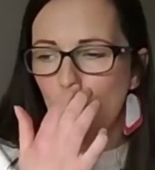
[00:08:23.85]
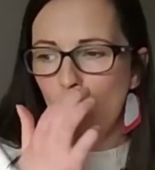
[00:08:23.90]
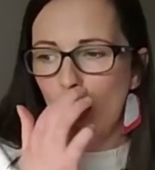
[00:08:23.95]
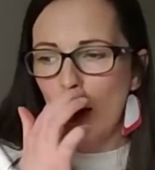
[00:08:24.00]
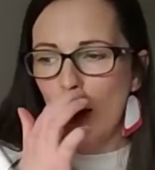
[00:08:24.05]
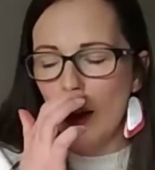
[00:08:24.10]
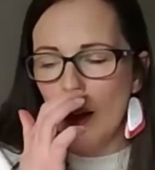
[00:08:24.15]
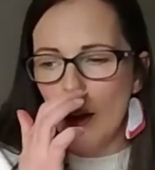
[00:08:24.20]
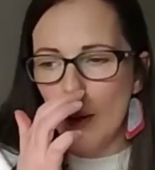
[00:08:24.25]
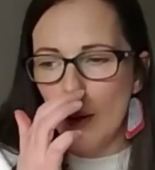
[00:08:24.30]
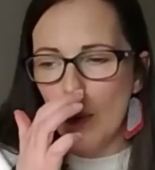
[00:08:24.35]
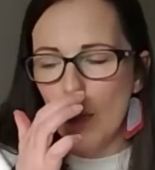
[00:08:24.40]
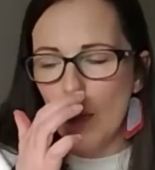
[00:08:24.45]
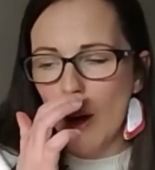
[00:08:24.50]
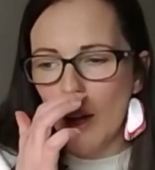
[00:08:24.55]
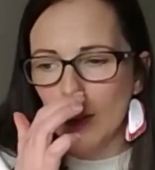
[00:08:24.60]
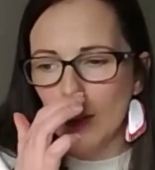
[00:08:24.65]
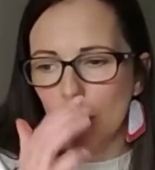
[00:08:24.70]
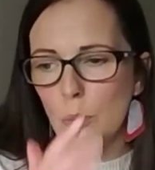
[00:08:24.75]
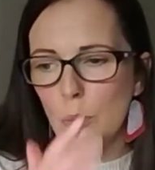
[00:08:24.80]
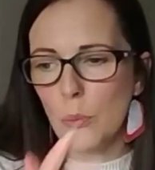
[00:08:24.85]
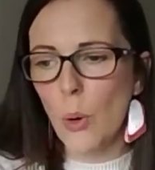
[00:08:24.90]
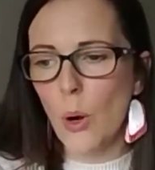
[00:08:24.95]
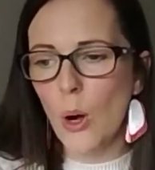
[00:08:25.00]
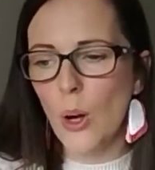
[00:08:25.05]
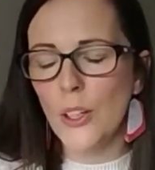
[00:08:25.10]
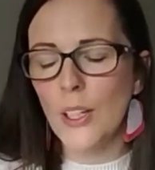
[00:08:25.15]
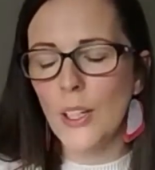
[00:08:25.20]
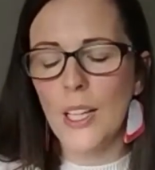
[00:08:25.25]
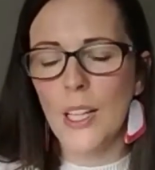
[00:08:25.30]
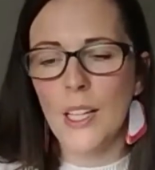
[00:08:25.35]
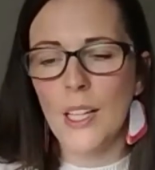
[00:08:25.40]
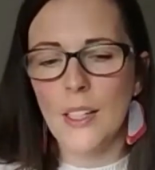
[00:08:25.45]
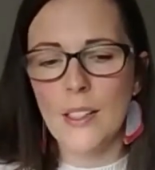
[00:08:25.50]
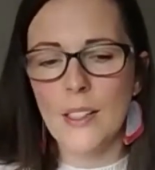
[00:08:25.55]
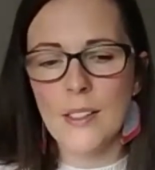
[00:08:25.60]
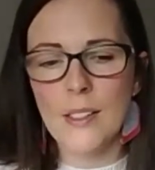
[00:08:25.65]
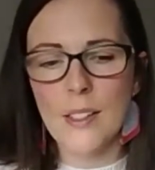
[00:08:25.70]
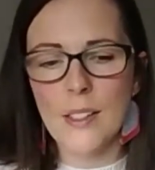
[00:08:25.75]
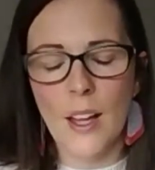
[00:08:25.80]
and one
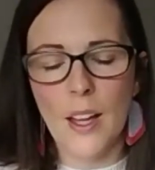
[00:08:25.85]
is